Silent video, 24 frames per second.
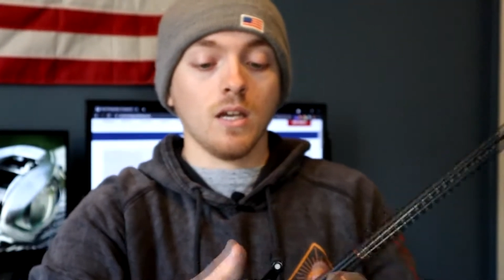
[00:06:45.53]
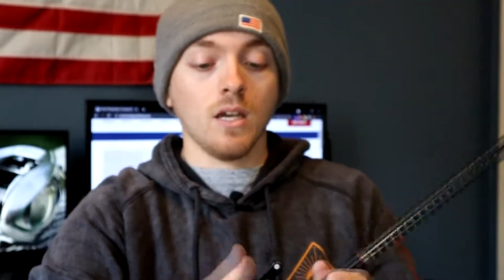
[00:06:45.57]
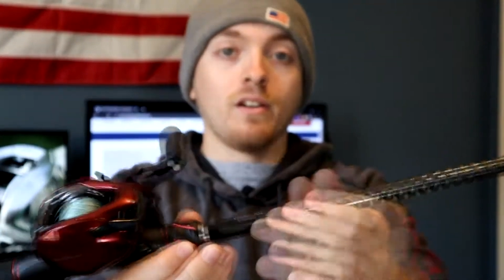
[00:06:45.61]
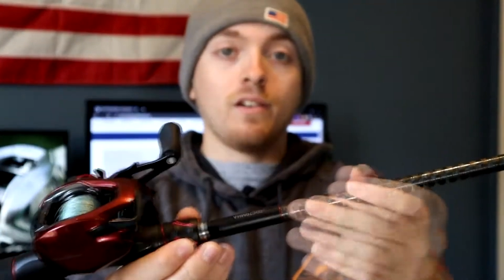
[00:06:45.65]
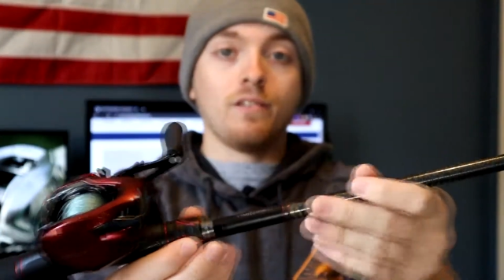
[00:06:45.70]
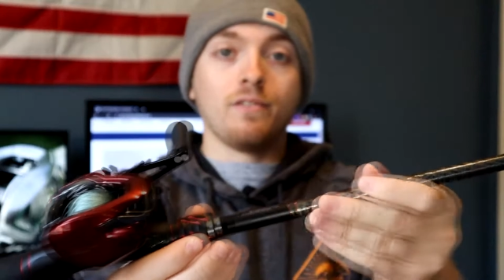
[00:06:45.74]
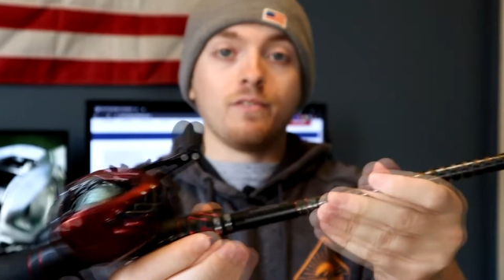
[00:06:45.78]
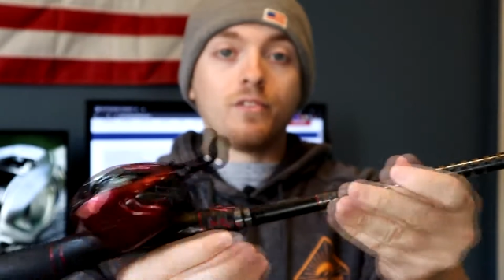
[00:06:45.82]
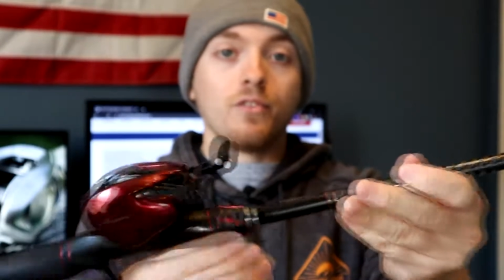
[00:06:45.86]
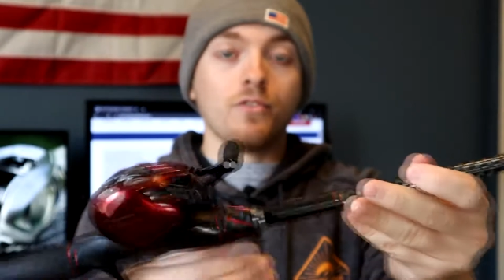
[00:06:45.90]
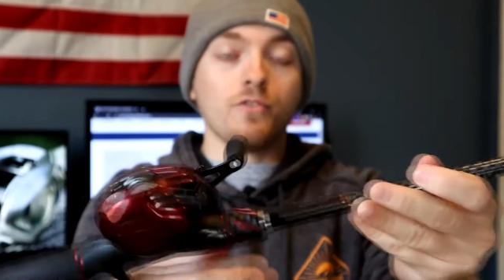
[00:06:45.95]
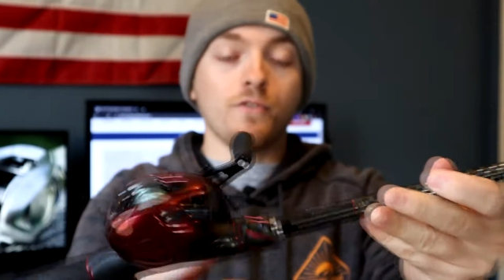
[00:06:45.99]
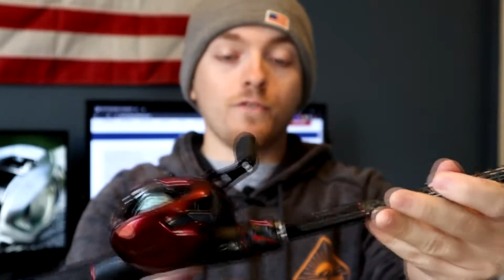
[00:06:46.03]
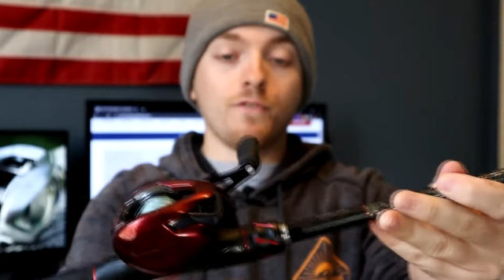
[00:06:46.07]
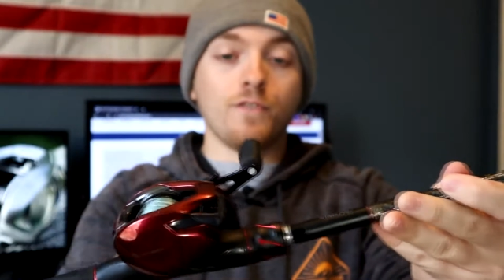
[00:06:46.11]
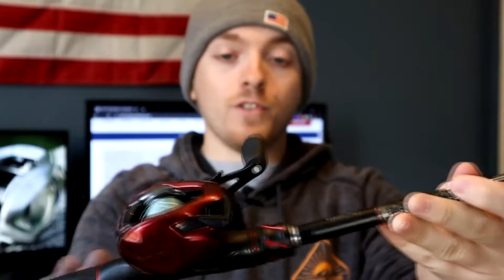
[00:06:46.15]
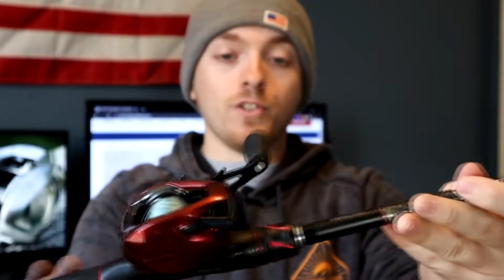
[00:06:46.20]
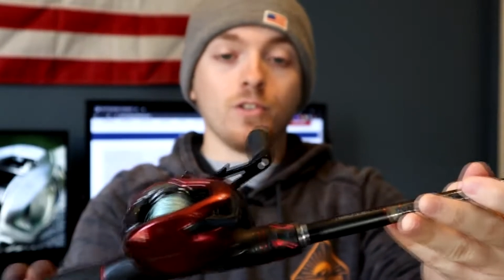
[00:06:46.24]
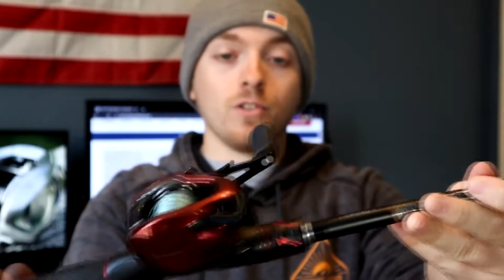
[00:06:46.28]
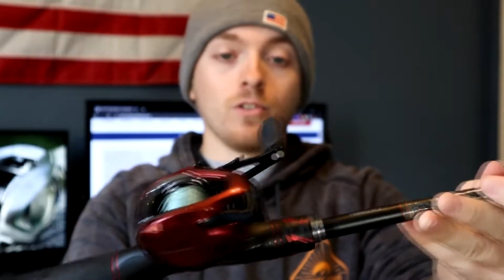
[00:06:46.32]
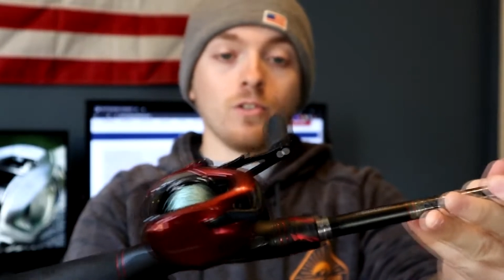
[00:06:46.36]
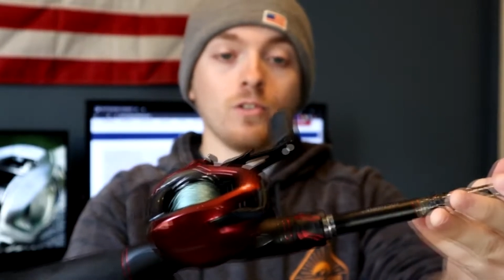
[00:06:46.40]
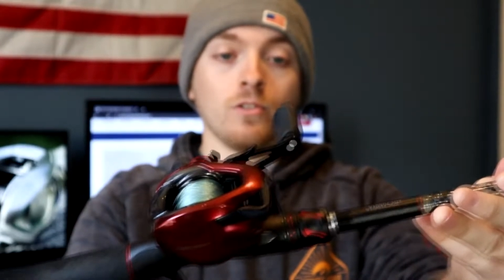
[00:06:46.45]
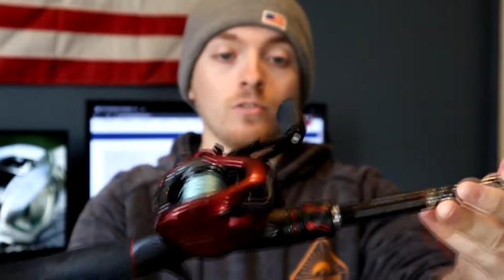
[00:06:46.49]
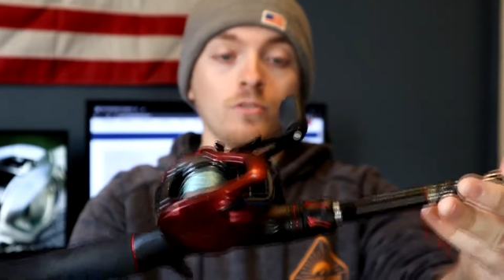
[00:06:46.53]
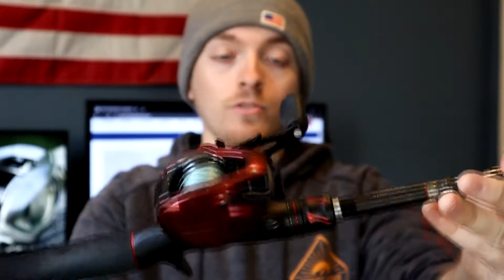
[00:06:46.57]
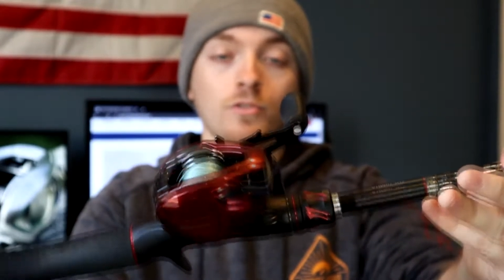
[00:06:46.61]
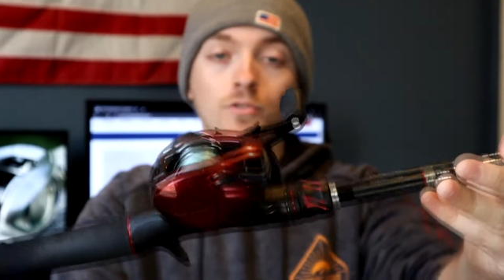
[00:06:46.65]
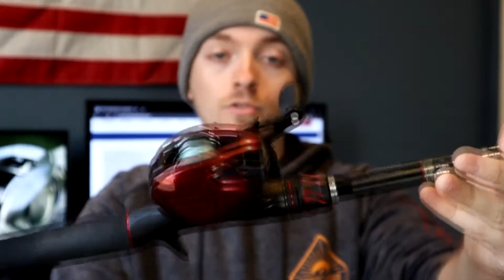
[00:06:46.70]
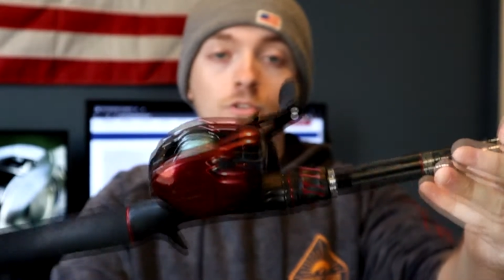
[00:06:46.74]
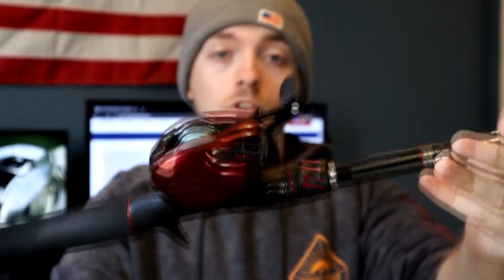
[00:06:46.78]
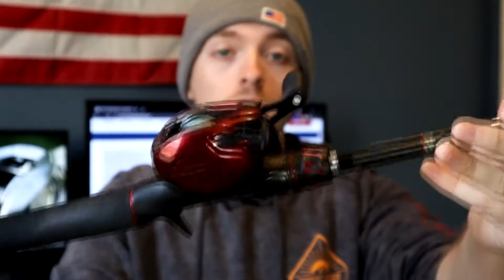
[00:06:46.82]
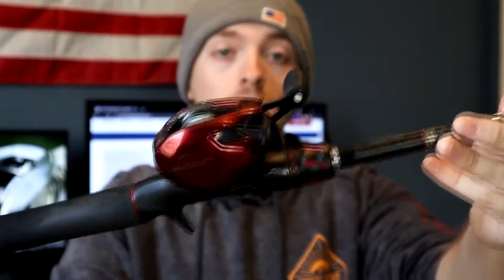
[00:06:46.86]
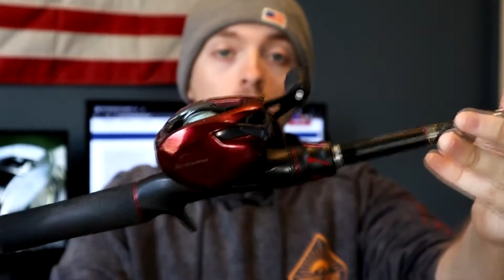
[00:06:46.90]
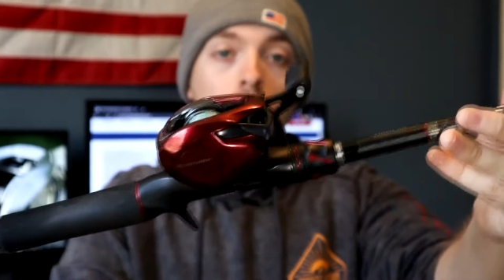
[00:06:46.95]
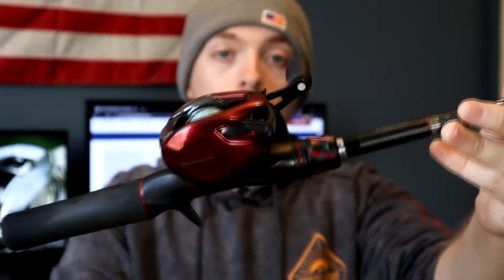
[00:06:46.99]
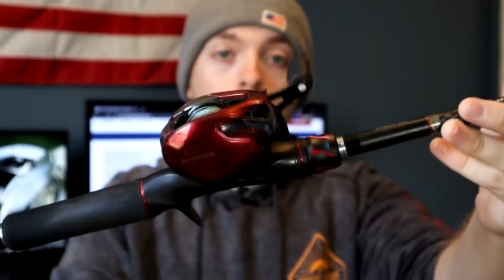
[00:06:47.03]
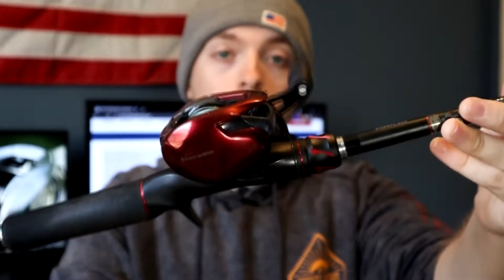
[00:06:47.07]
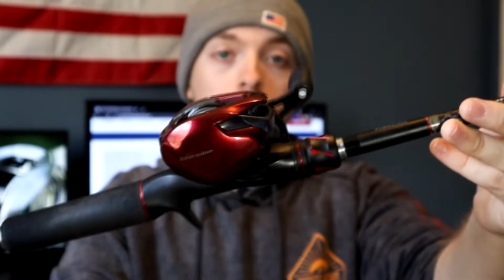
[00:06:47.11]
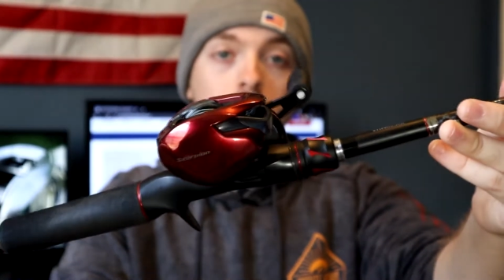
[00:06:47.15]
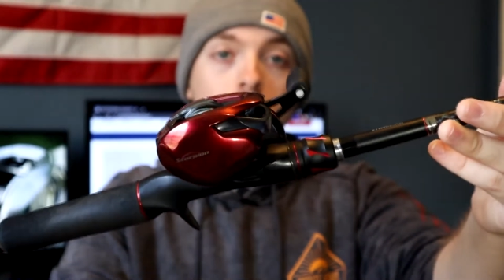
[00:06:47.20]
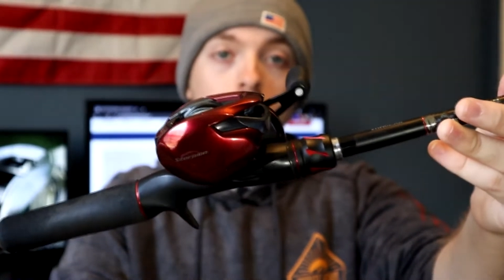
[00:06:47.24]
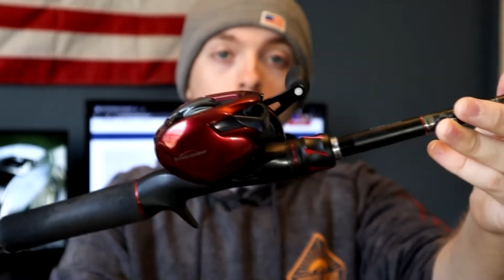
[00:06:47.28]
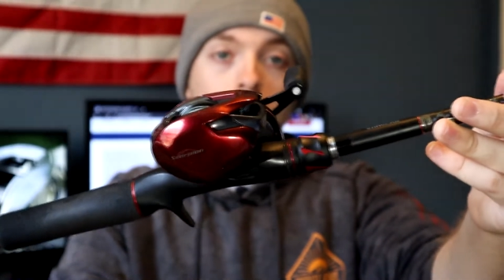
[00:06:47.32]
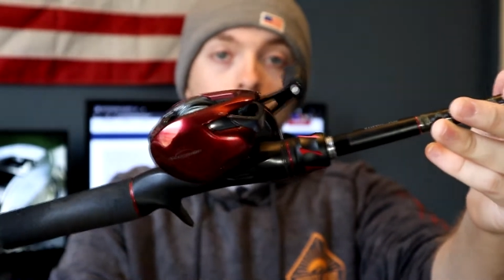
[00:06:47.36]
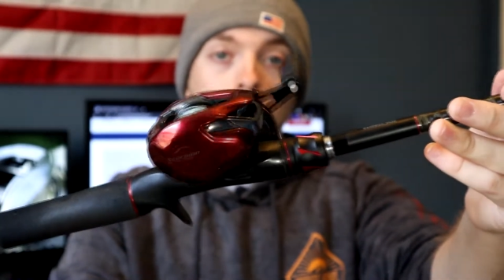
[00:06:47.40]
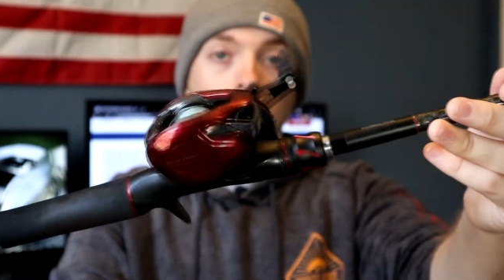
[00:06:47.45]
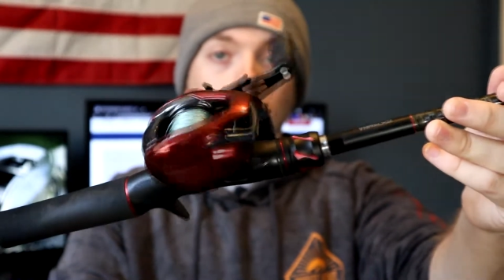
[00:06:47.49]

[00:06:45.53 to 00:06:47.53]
I don't feel they're cumbersome at